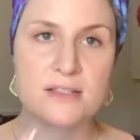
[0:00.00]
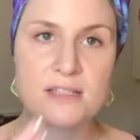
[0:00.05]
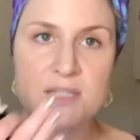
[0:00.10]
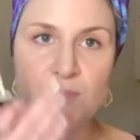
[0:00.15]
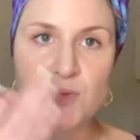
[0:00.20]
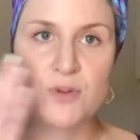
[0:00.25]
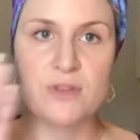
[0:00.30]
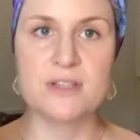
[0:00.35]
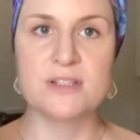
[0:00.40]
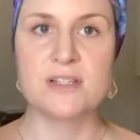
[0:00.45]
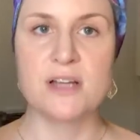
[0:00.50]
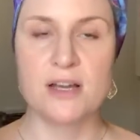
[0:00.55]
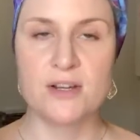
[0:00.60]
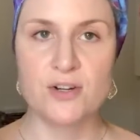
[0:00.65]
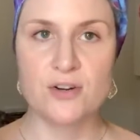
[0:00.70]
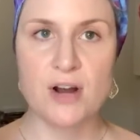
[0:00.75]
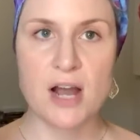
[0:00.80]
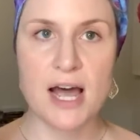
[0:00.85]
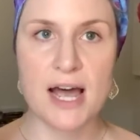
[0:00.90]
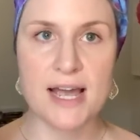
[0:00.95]
smoothest
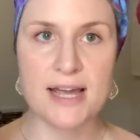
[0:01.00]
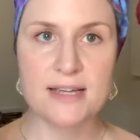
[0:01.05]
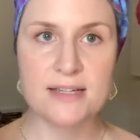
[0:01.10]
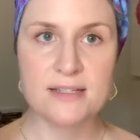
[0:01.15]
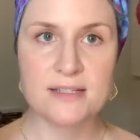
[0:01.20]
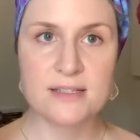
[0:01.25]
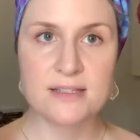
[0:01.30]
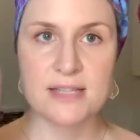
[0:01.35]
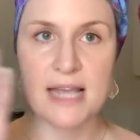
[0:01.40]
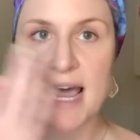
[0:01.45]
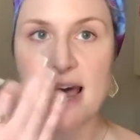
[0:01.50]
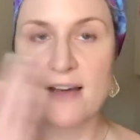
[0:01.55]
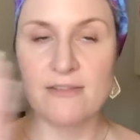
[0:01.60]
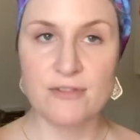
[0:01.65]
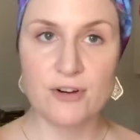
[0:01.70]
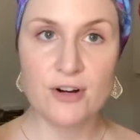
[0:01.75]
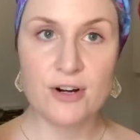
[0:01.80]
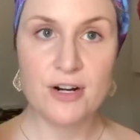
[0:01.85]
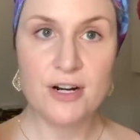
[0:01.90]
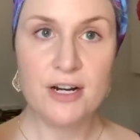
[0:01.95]
under eyes
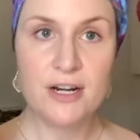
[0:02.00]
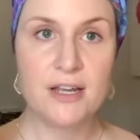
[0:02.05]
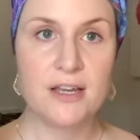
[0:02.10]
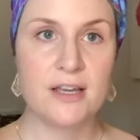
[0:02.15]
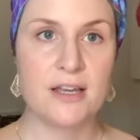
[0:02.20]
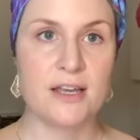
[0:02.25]
ever,